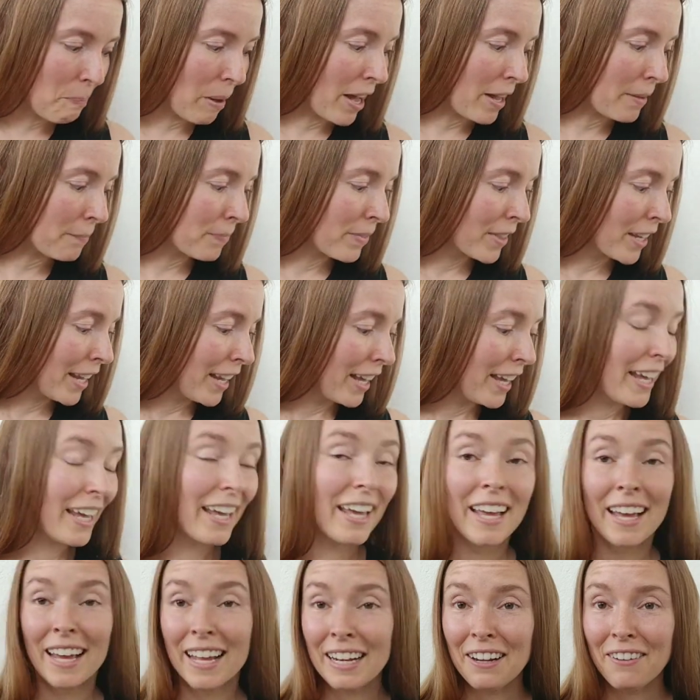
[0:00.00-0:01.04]
But
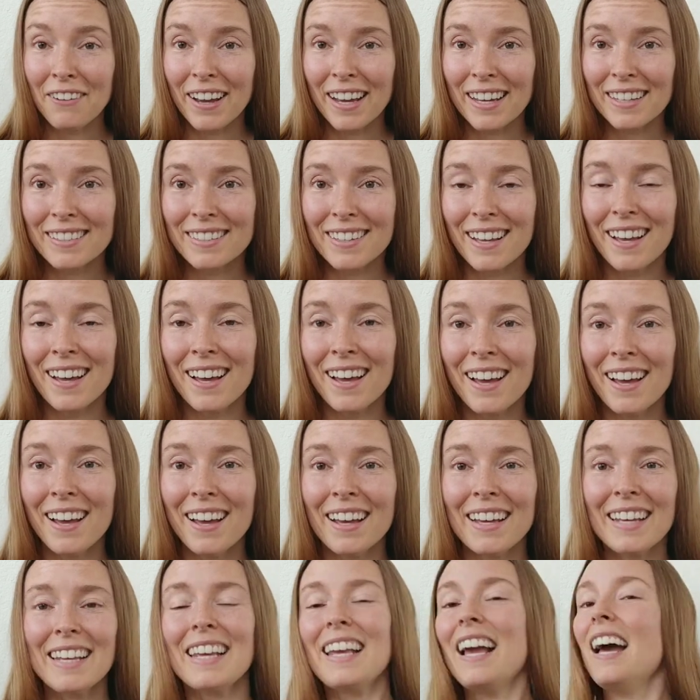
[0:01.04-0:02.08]
anyways,
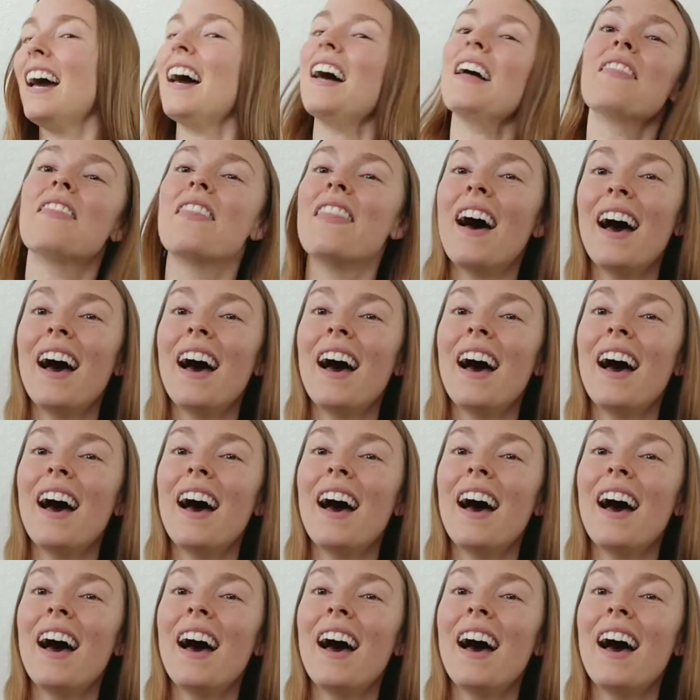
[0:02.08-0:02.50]
uh yeah,